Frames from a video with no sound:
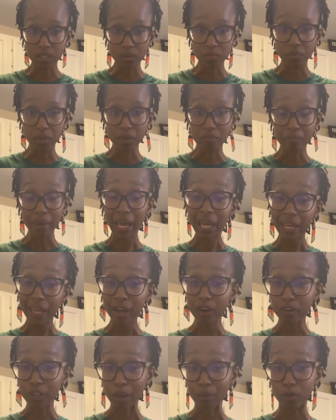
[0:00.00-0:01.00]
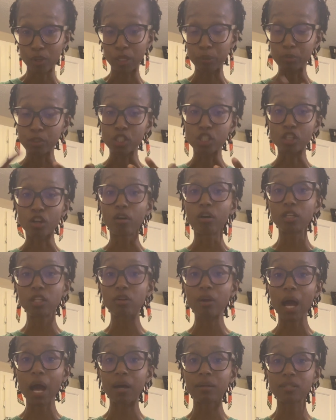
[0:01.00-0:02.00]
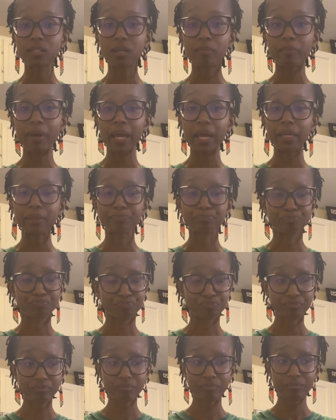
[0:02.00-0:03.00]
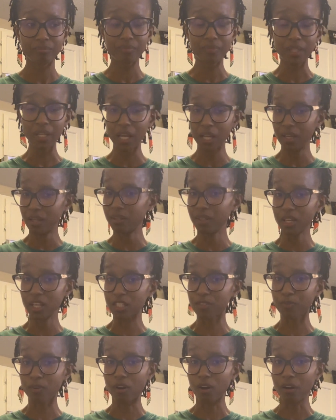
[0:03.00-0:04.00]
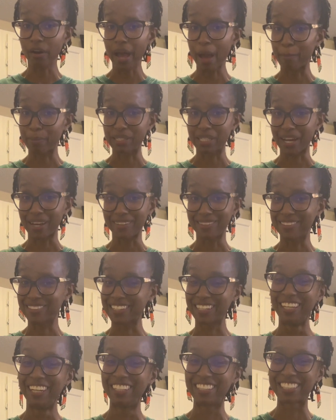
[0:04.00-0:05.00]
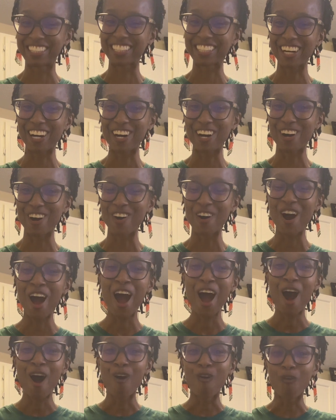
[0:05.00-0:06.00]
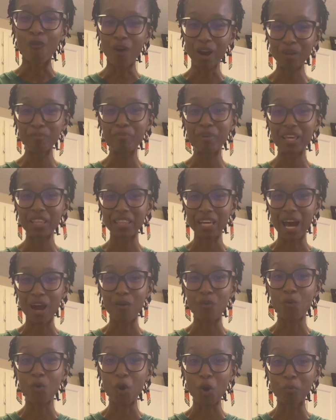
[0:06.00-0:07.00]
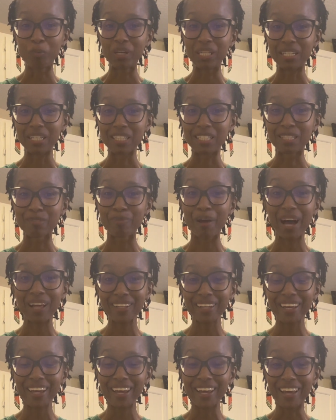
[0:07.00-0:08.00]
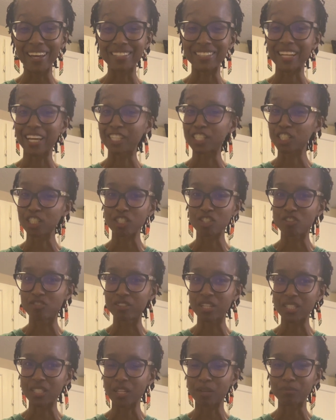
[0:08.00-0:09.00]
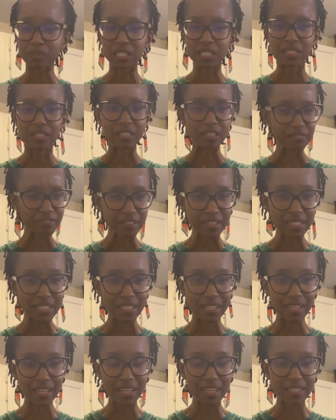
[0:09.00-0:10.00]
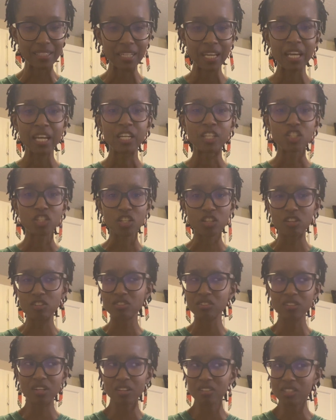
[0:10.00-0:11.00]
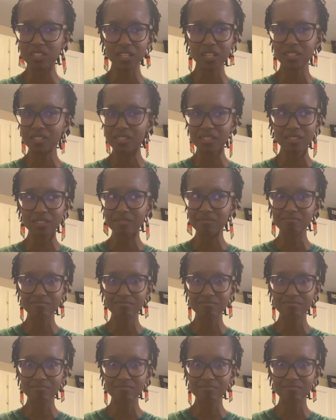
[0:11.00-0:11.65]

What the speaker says: be making and I'm going to be showing you how to make is for all appetites. So one myth I will be dispelling is that children need something different to eat. Children are just